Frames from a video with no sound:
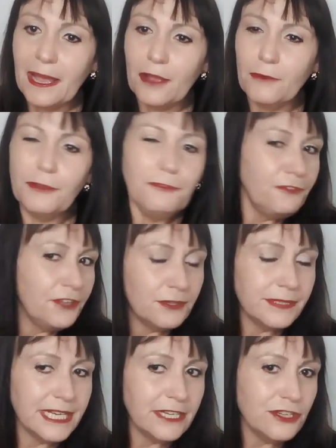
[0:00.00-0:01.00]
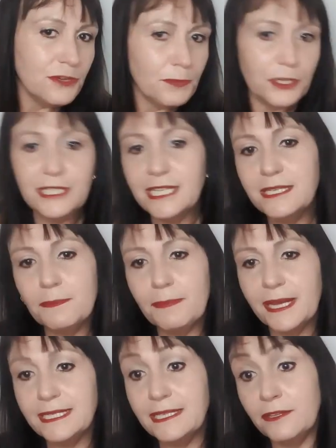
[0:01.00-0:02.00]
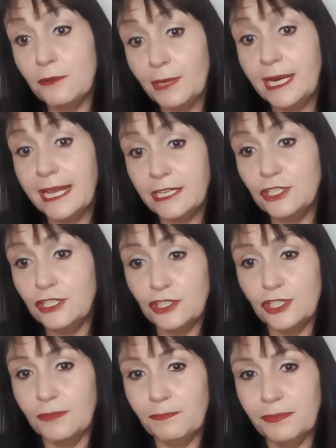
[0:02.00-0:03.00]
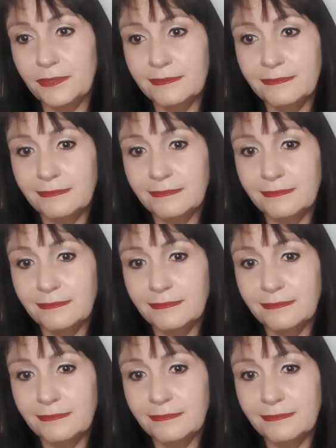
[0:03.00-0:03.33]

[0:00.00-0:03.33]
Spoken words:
Refusing to participate in the relationship,